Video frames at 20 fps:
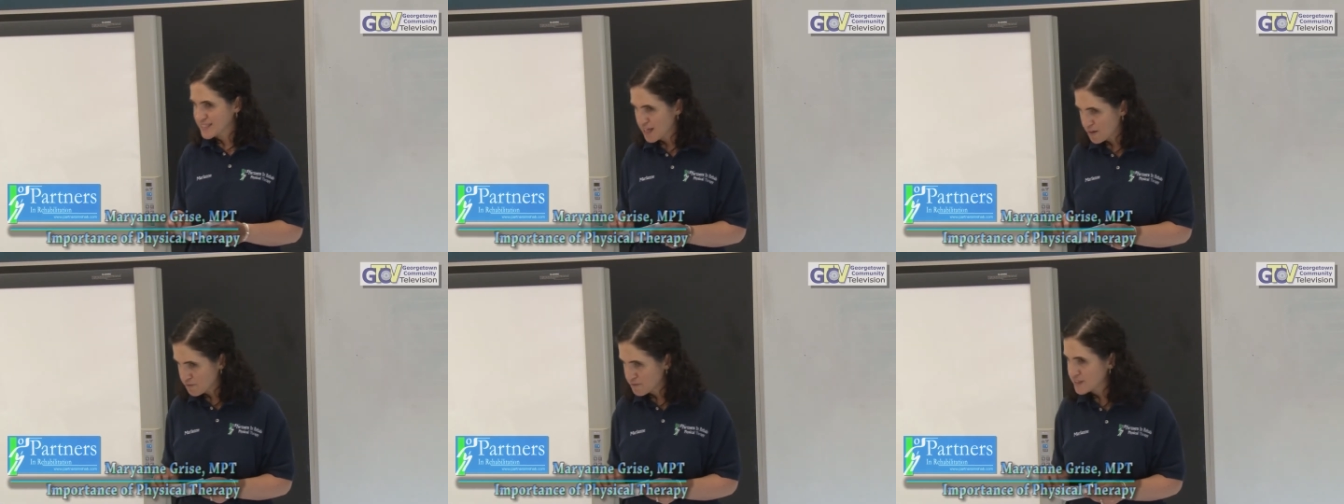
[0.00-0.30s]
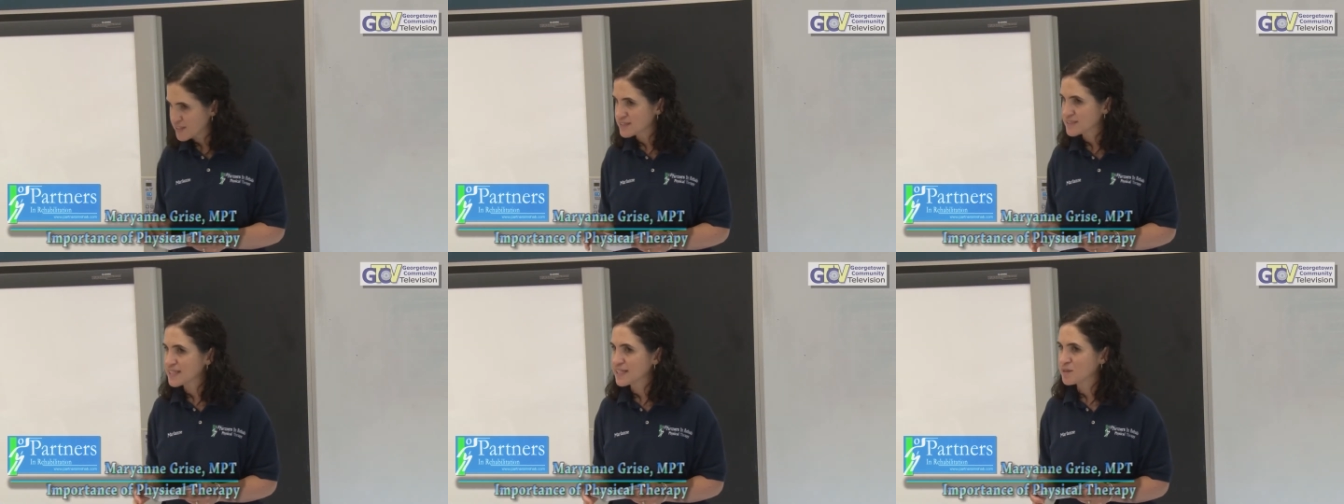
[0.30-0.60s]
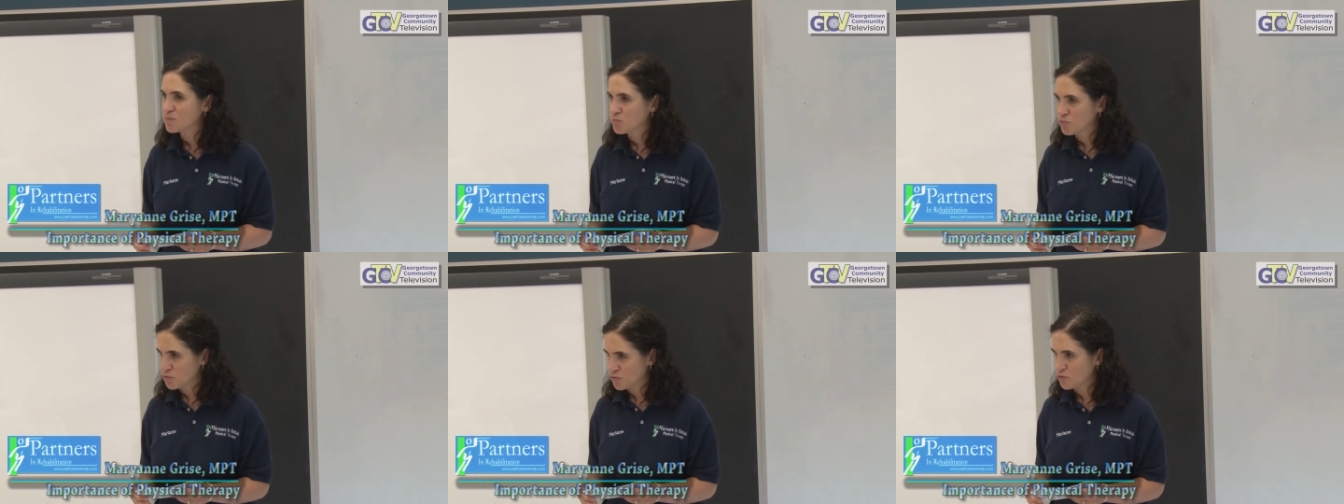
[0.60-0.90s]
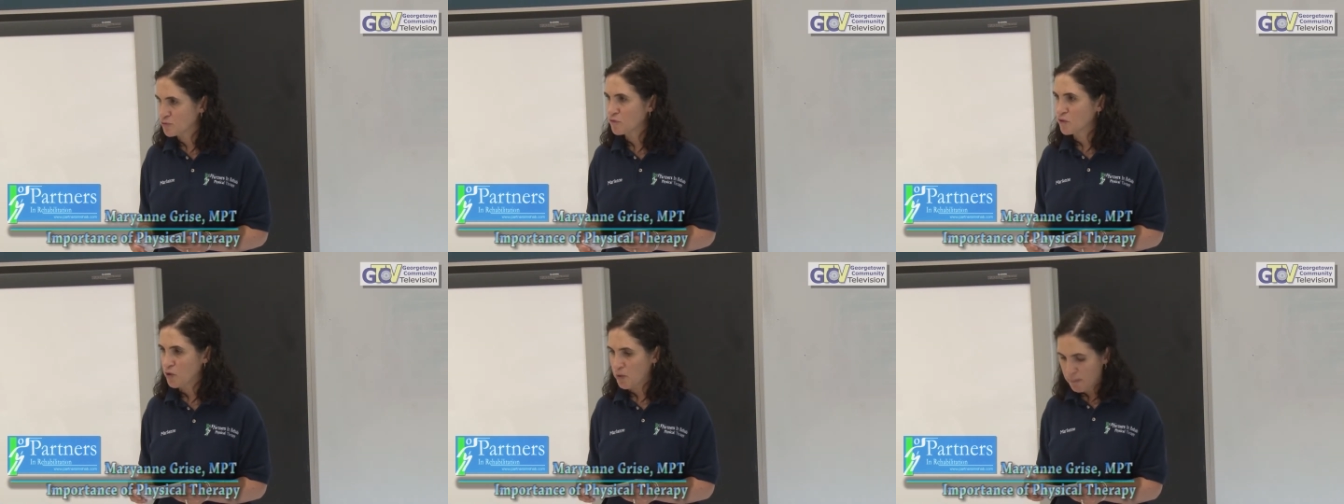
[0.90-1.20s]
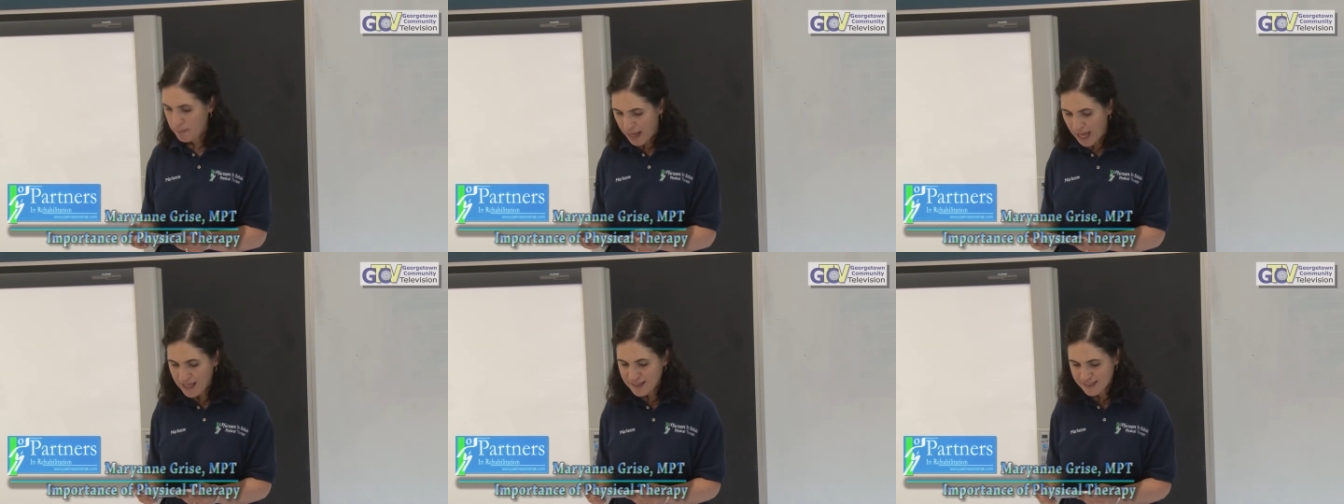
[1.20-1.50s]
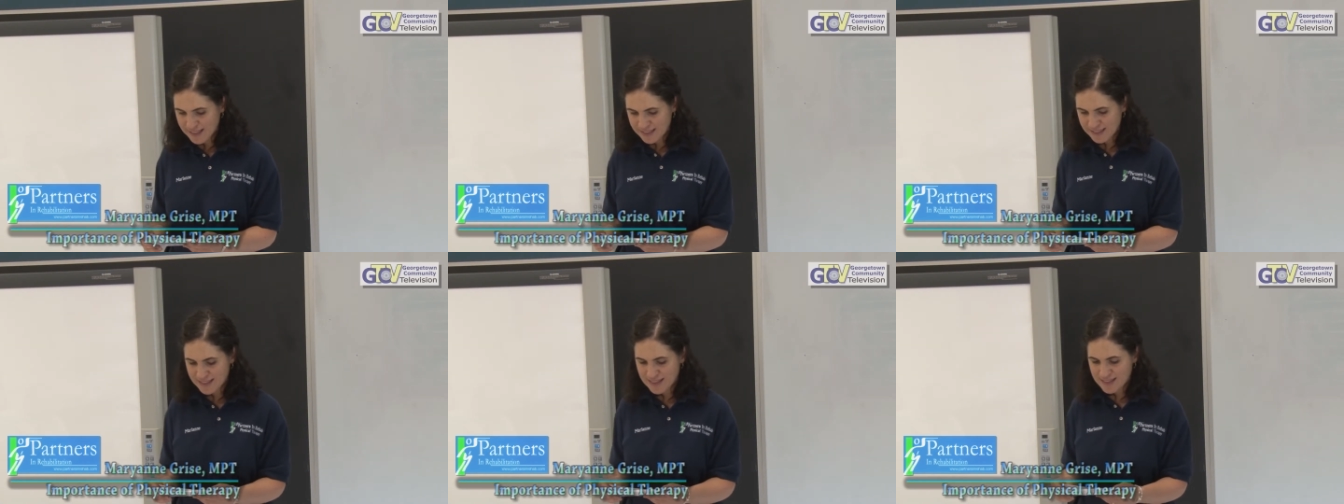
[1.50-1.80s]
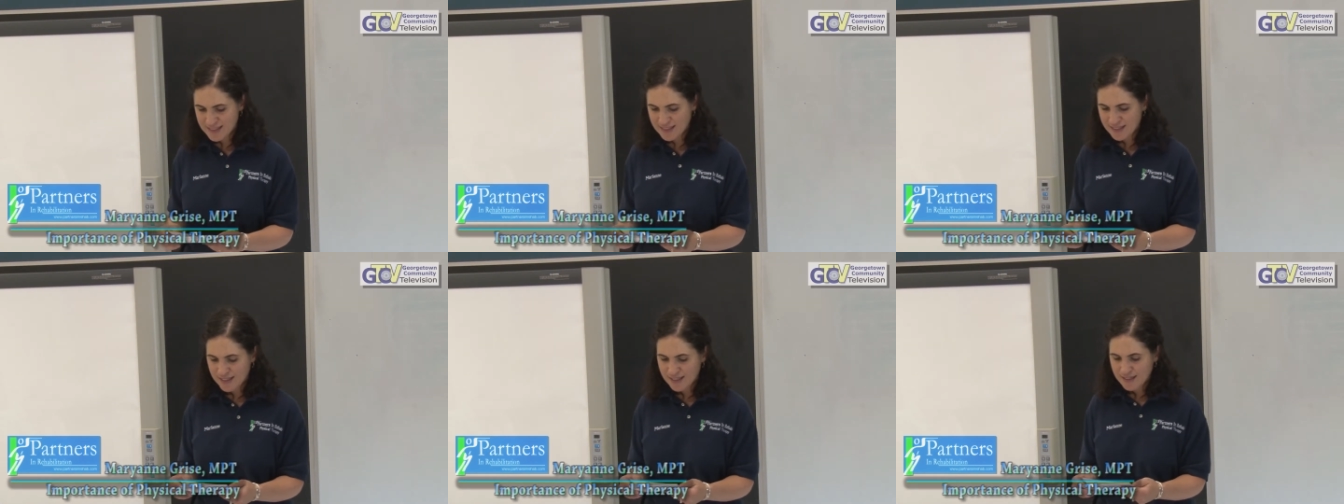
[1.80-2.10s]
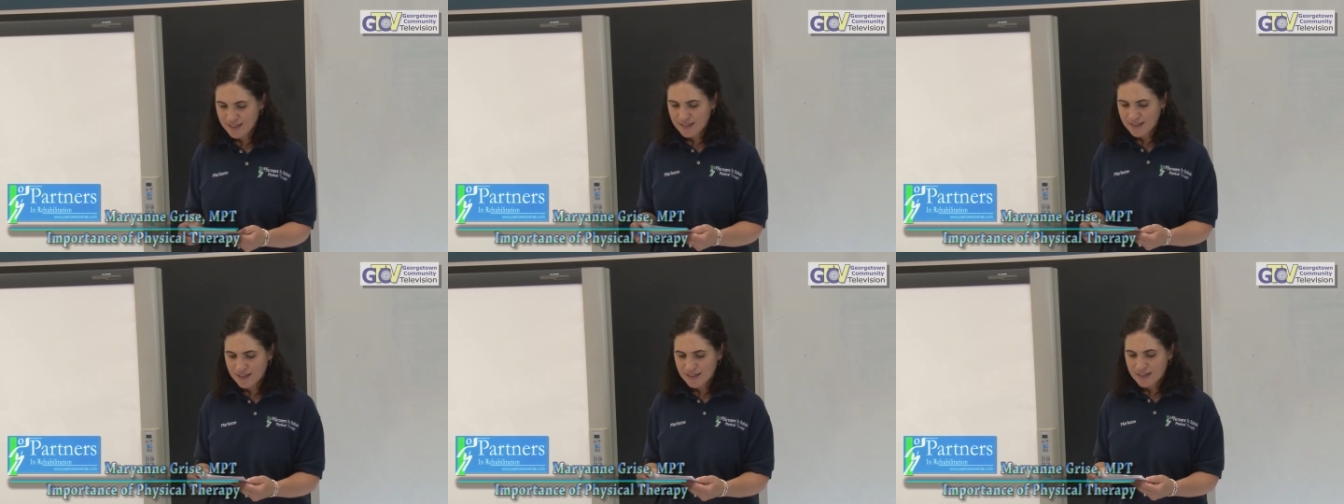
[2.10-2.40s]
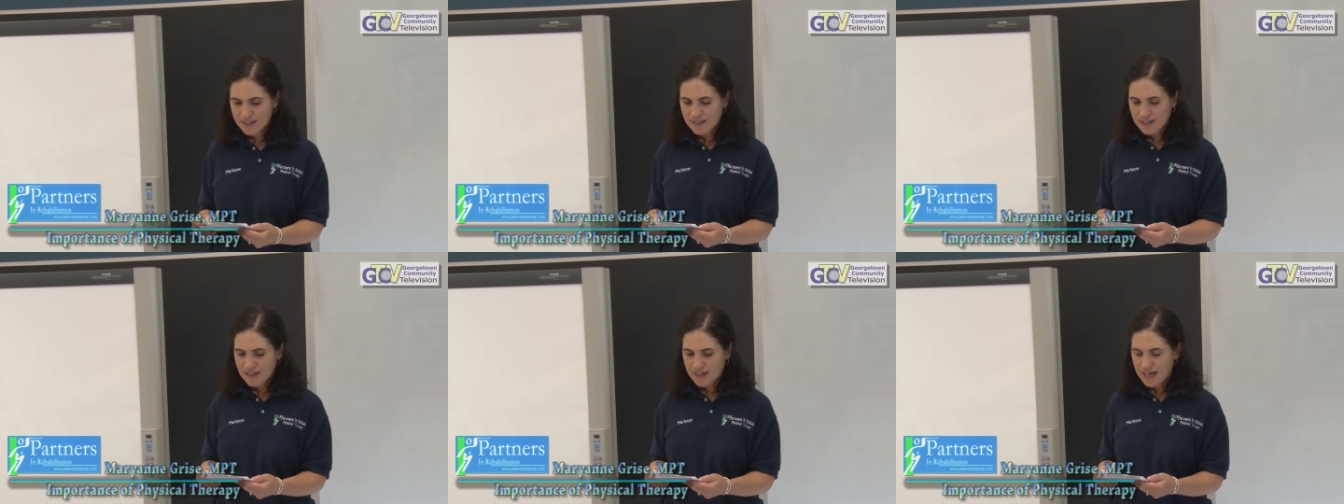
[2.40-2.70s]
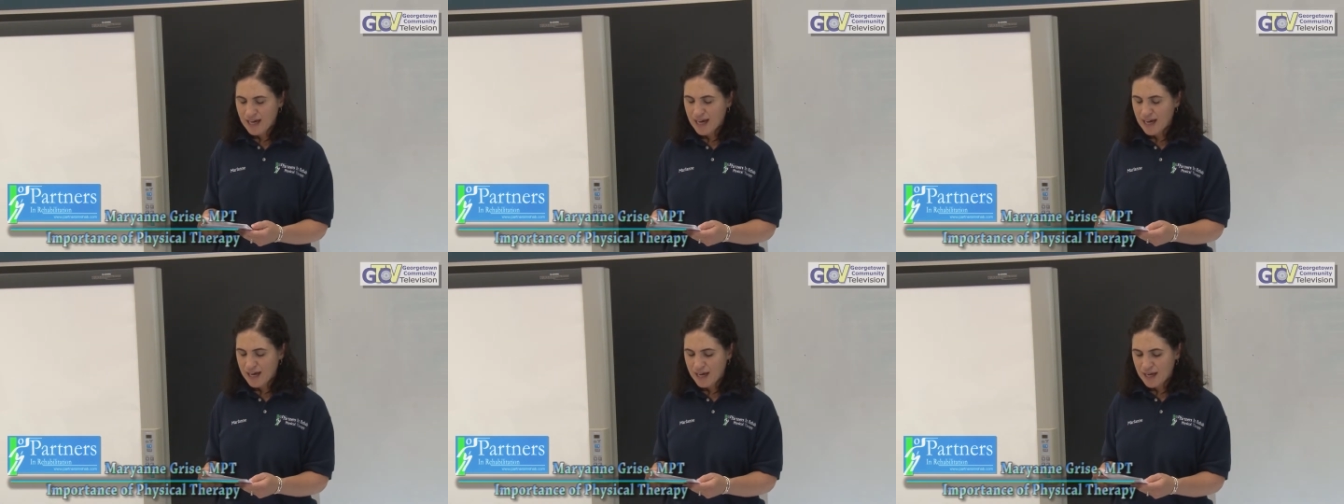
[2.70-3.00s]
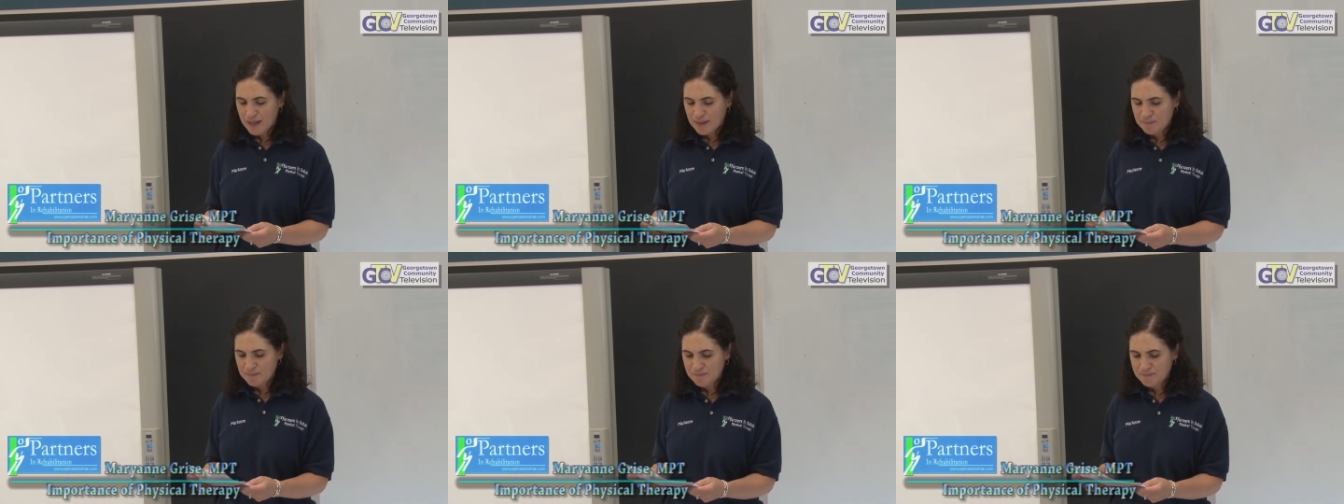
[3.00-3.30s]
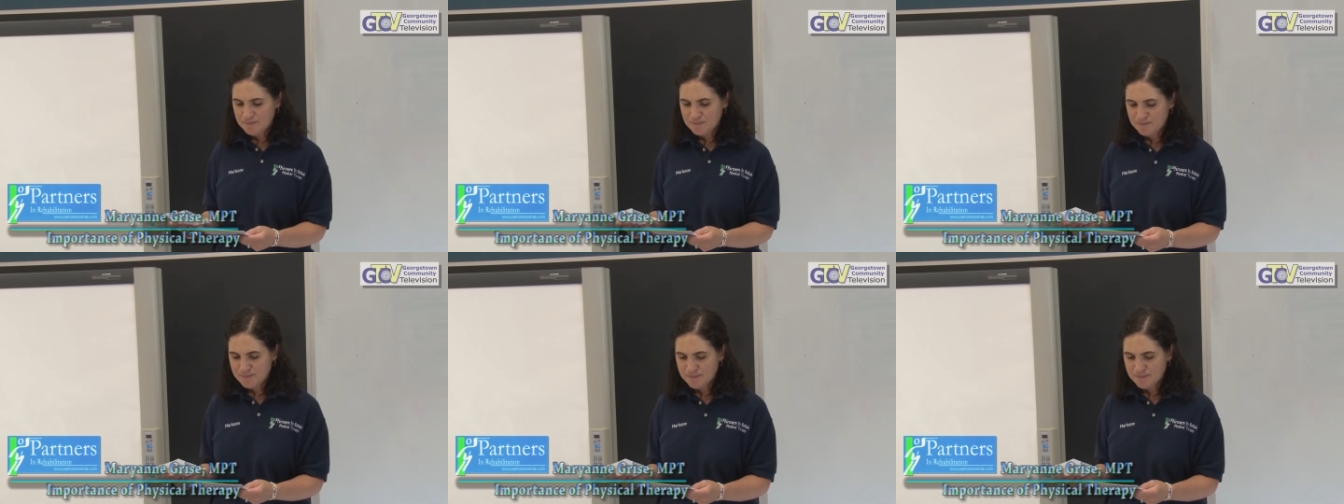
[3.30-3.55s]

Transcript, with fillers: definitely improve your balance um,